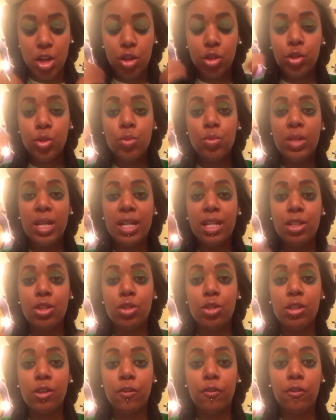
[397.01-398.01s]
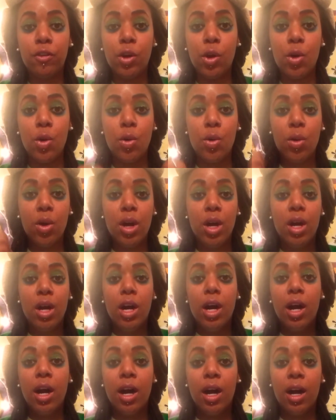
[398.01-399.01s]
to get into the flow
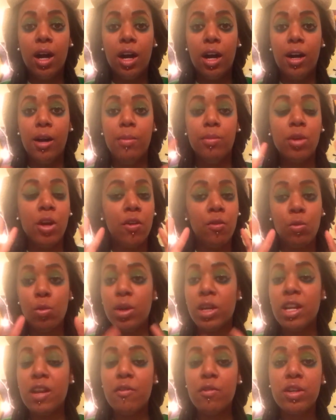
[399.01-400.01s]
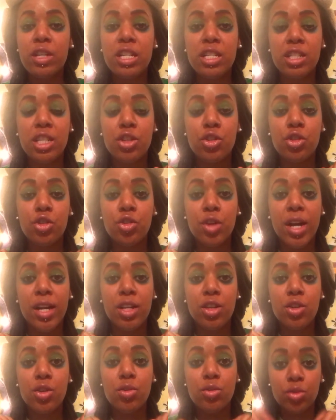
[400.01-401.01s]
of whatever it is that you're trying to
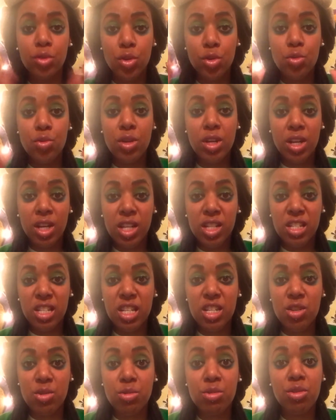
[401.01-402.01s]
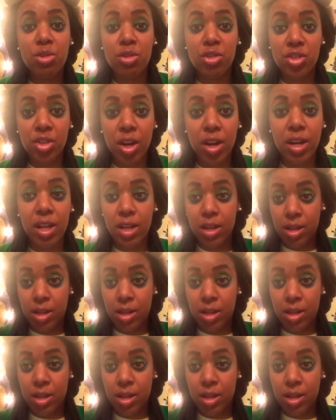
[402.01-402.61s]
do so you can continue your journey.